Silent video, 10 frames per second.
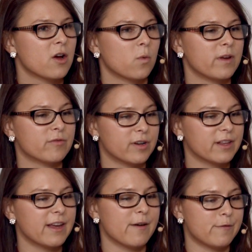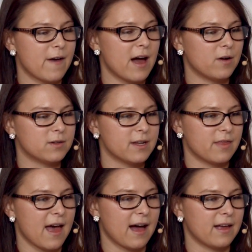we really have found
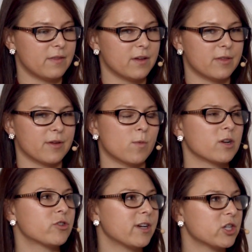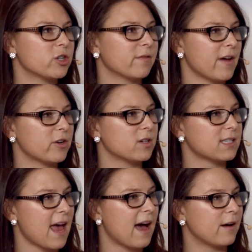that the, the more traditional vendors
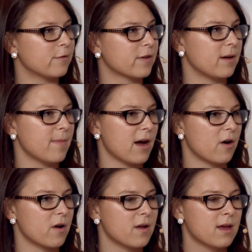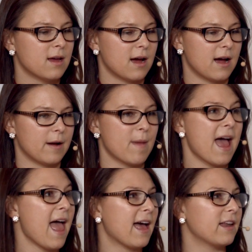have come out um,
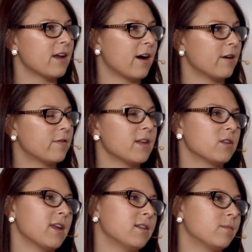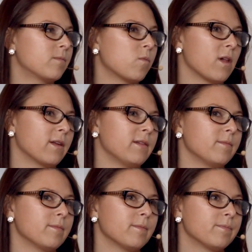ahead of, in, well,
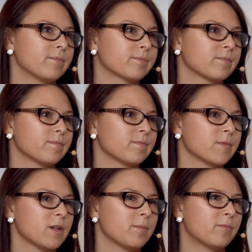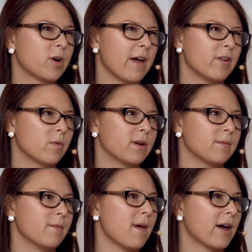in private it
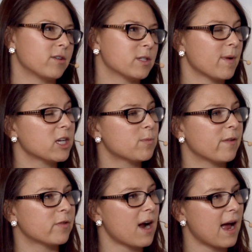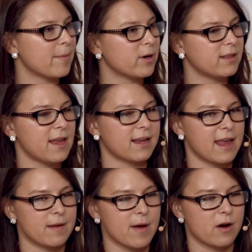wouldn't matter as much, but for hybrid they
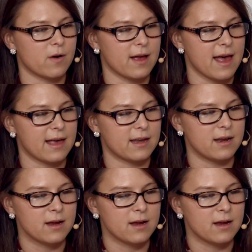came out ahead.